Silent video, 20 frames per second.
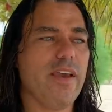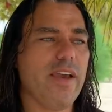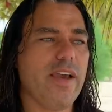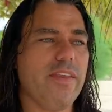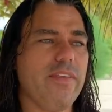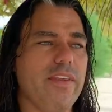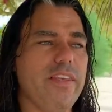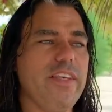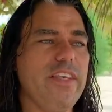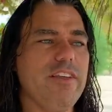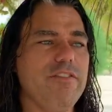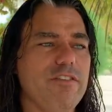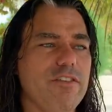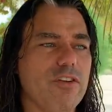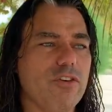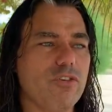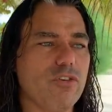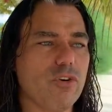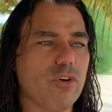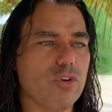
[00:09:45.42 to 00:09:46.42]
and even the
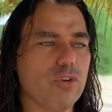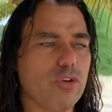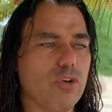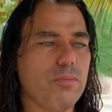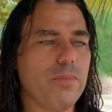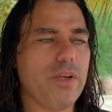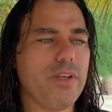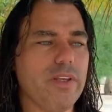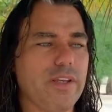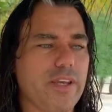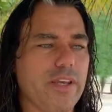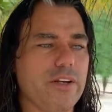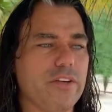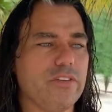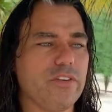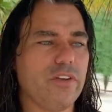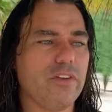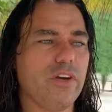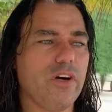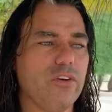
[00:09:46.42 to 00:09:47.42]
short-term indicators
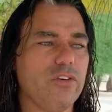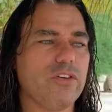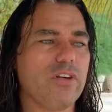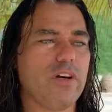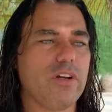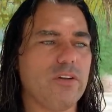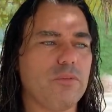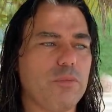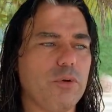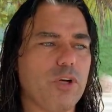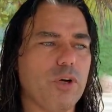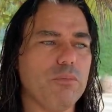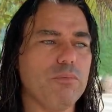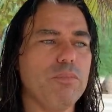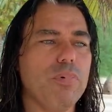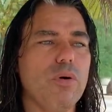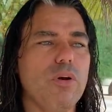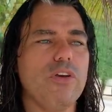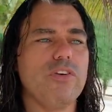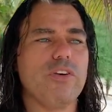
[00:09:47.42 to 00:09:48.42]
are now starting to become
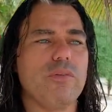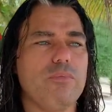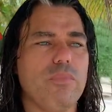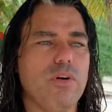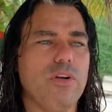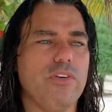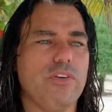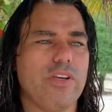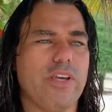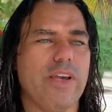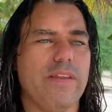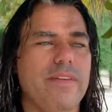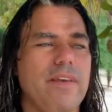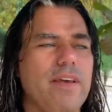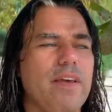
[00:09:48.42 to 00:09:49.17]
bullish and bullish again.